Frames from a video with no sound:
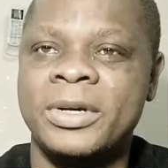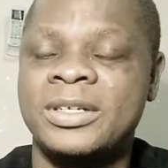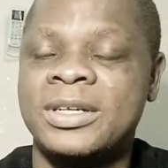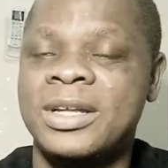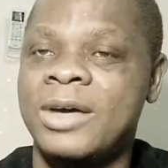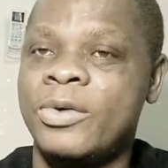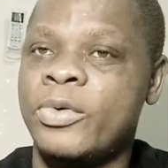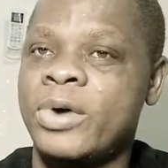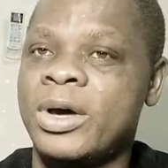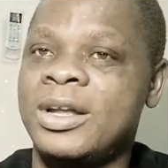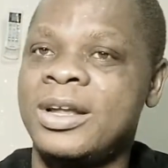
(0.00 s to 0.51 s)

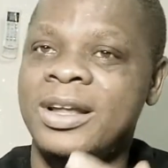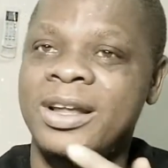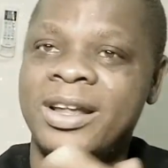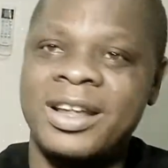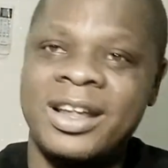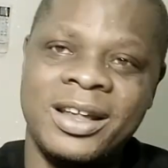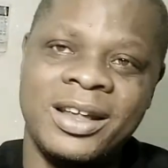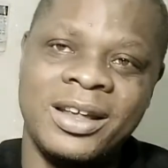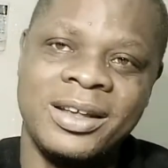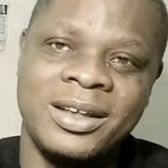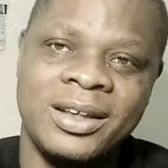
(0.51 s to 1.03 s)
President.
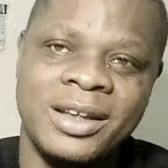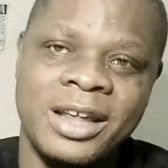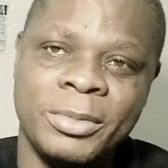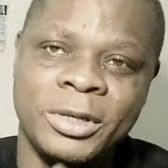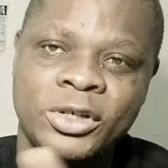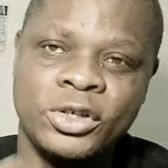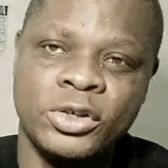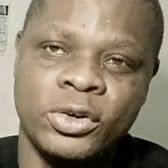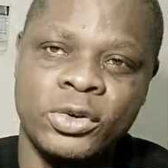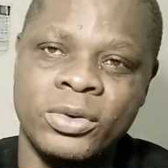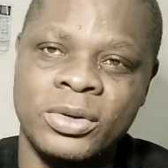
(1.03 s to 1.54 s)
Well, let
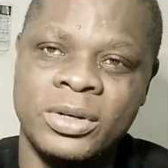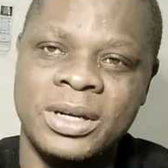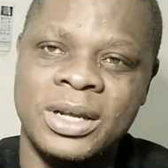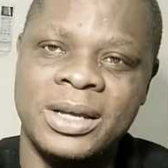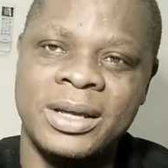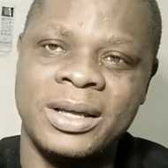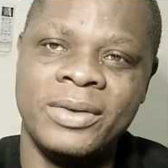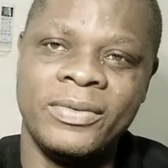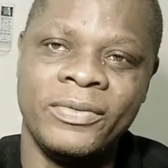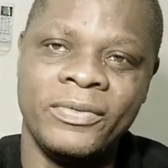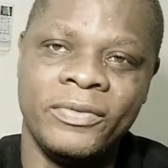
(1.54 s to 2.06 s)
me show you
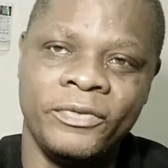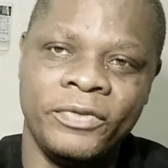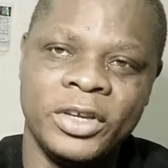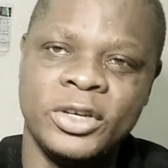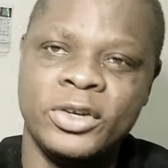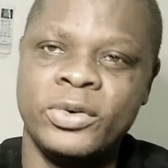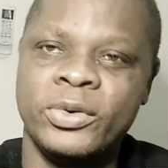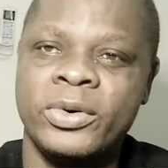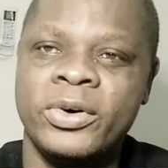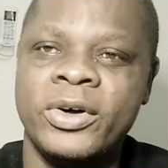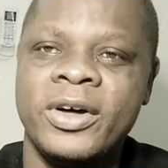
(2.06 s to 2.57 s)
the
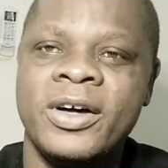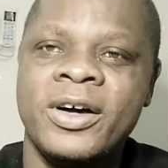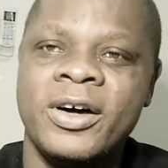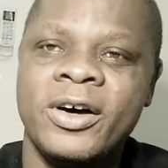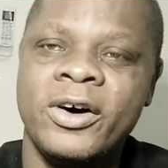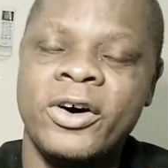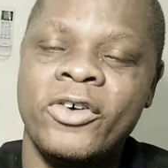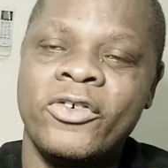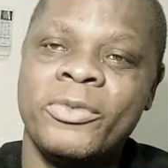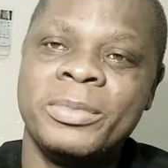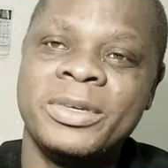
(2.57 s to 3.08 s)
video
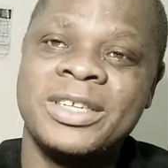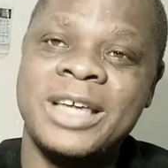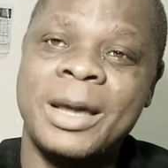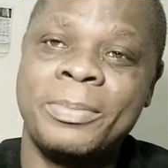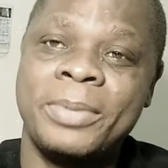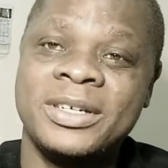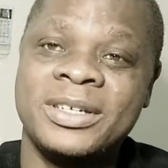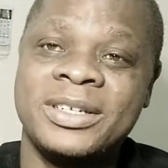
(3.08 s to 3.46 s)
of Mr.